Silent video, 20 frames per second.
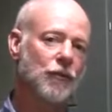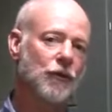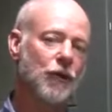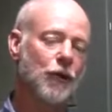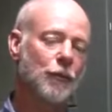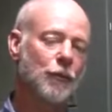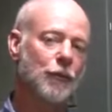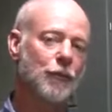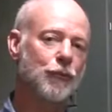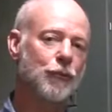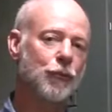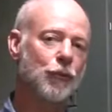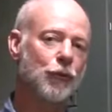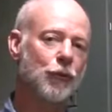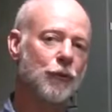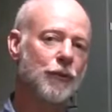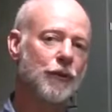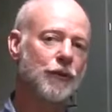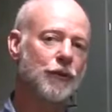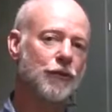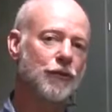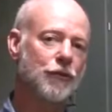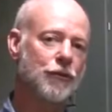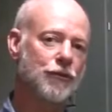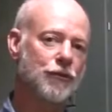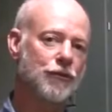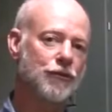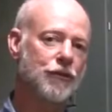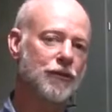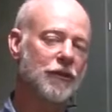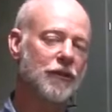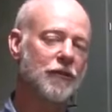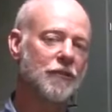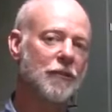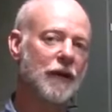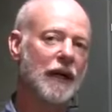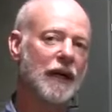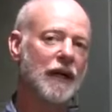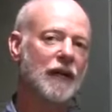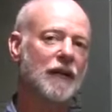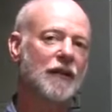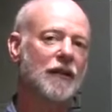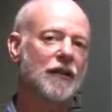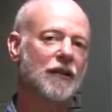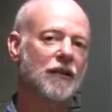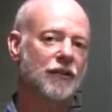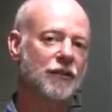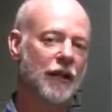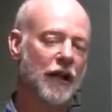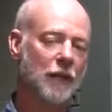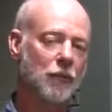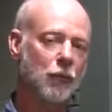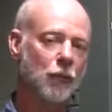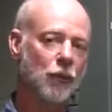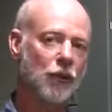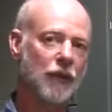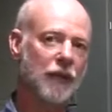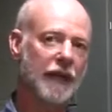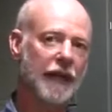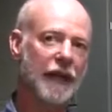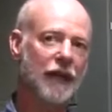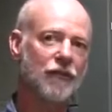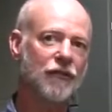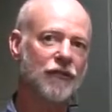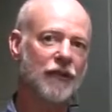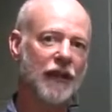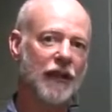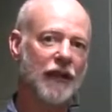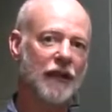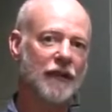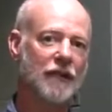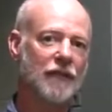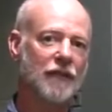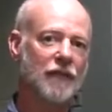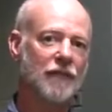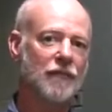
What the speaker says: help absorb any surges that get by the Type 1 outside.